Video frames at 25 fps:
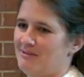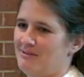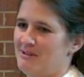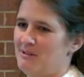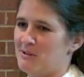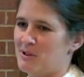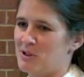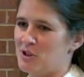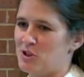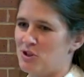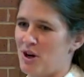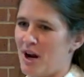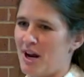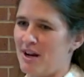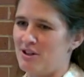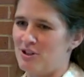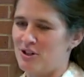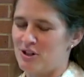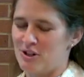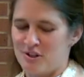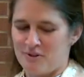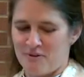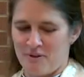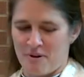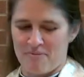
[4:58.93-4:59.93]
We were
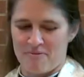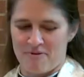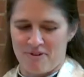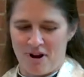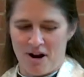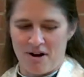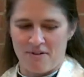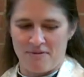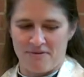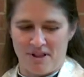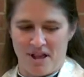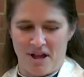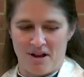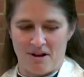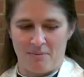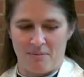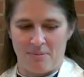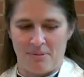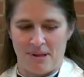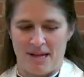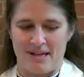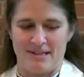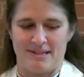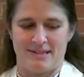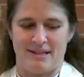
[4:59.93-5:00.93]
strangers from far-flung
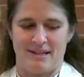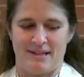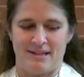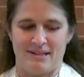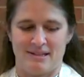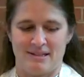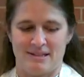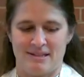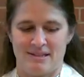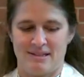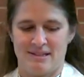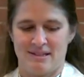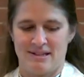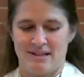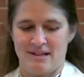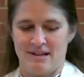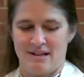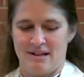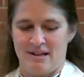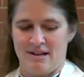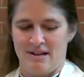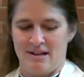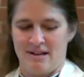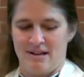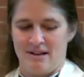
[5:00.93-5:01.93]
places,
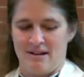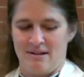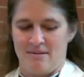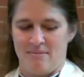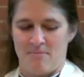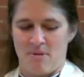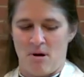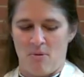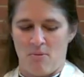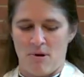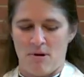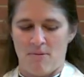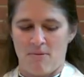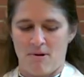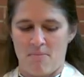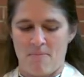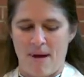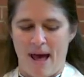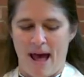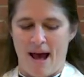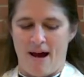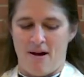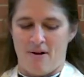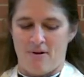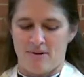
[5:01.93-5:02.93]
but we were
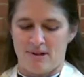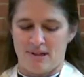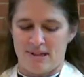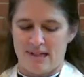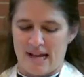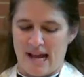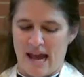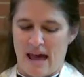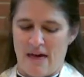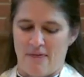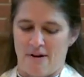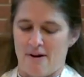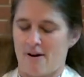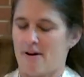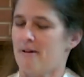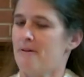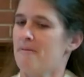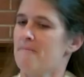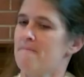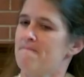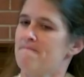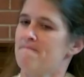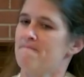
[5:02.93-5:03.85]
bound together.